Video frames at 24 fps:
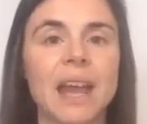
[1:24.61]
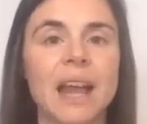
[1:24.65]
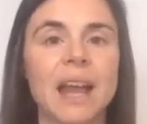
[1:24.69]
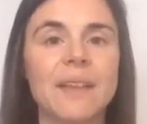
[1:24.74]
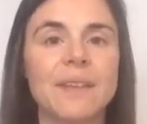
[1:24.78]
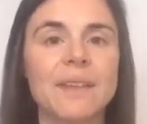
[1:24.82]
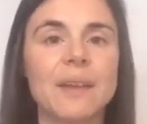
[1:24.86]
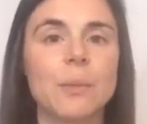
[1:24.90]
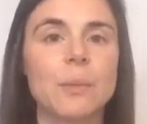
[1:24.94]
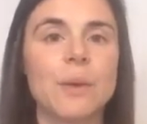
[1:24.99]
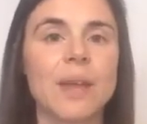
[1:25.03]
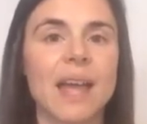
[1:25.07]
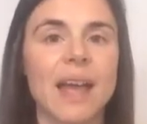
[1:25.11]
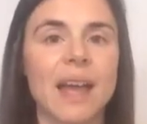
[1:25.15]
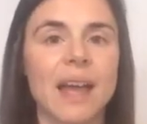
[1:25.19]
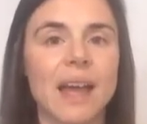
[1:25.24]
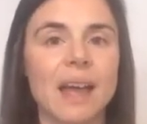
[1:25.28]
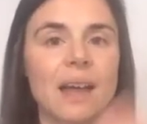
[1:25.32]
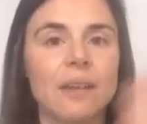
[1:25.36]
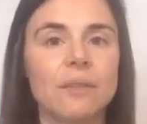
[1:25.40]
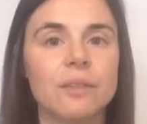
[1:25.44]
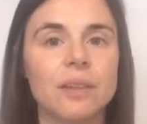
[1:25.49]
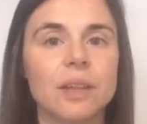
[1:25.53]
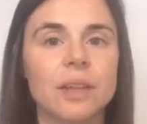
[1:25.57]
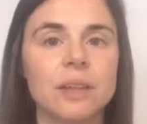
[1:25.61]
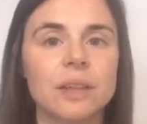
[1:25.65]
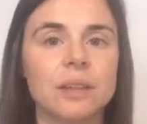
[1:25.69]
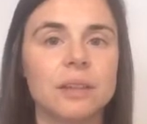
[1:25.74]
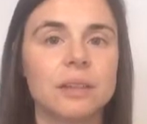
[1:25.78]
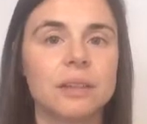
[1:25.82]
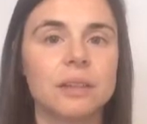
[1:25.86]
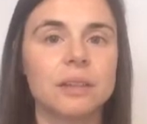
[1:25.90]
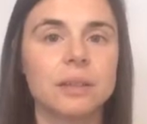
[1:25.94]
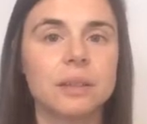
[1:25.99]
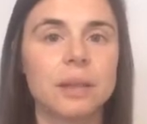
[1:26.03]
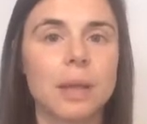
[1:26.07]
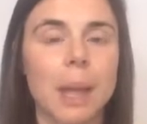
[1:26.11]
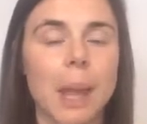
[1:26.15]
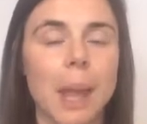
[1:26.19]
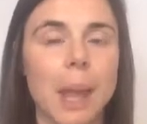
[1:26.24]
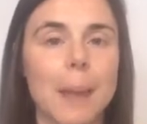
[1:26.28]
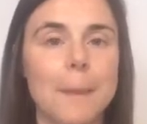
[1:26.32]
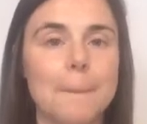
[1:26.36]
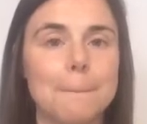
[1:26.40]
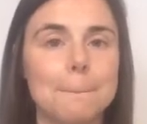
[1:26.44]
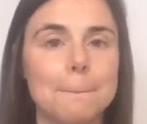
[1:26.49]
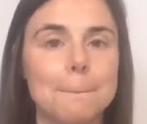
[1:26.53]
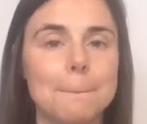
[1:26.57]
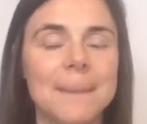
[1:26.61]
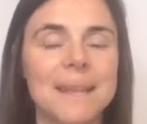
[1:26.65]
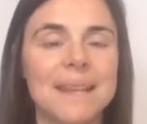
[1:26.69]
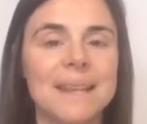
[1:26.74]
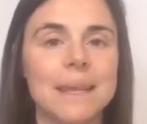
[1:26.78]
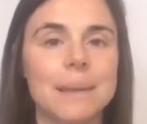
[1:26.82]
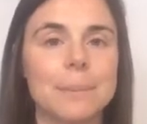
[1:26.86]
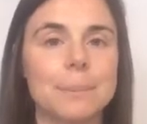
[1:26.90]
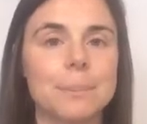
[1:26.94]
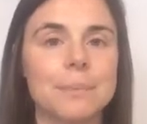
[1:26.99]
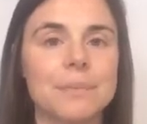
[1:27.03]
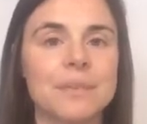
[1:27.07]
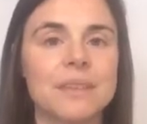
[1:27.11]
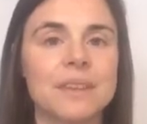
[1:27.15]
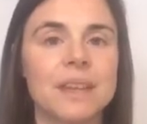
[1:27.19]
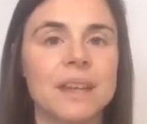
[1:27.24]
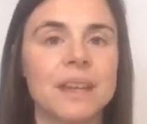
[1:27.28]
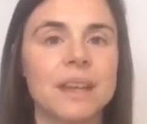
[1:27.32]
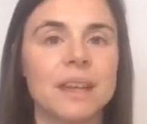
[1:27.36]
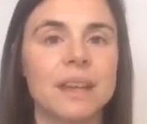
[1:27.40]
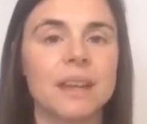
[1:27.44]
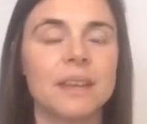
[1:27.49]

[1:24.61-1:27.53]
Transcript: And then we have minims.